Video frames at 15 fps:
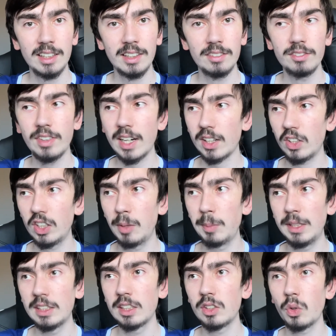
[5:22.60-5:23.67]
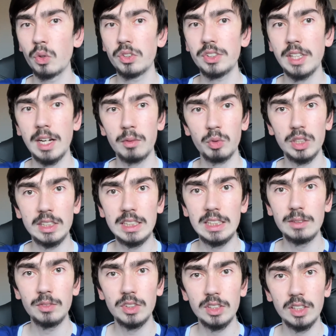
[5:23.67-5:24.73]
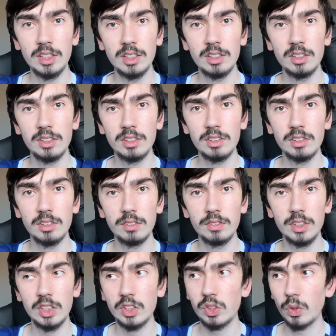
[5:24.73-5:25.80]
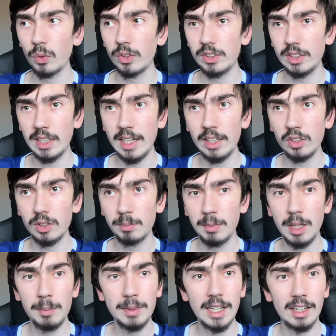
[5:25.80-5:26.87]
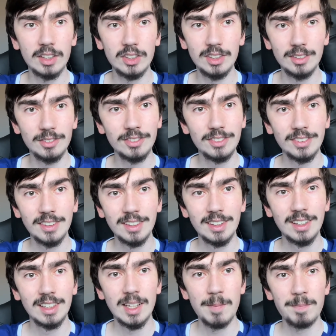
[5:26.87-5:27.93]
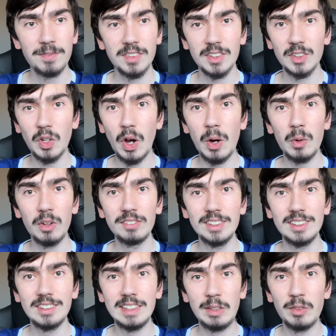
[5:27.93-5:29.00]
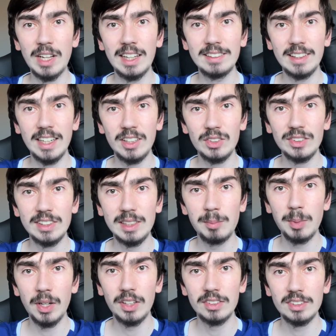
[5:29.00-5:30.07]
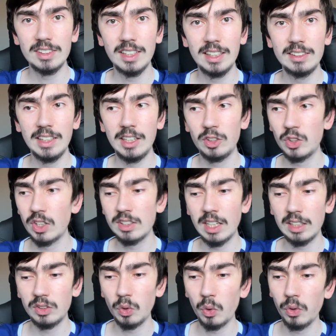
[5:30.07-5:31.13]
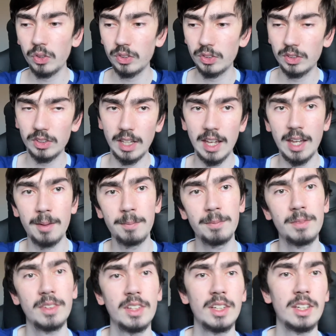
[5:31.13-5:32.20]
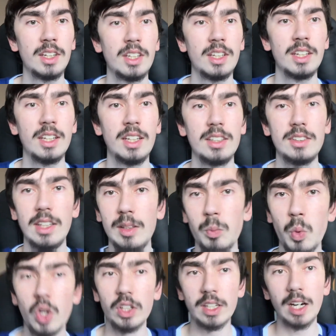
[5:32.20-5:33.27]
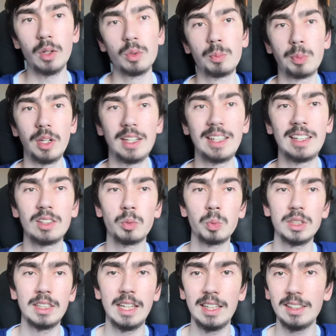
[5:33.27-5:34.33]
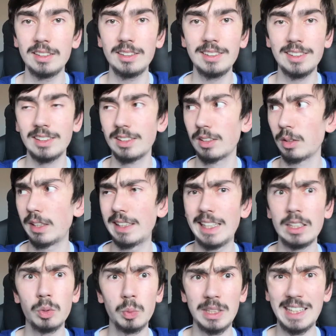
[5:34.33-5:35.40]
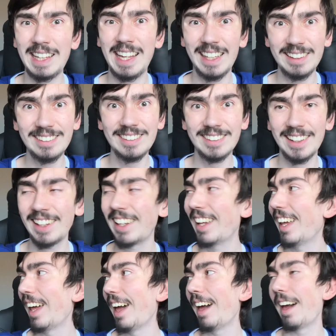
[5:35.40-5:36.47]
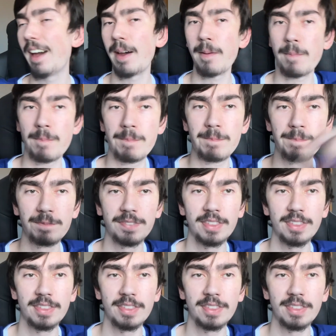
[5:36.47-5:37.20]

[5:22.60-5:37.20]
that could have been a dose that relieves the dissociation. Maybe I could have got a little bit of stabilization, depersonalization on that dose. Didn't work out, but it is what it is. It is what it is. And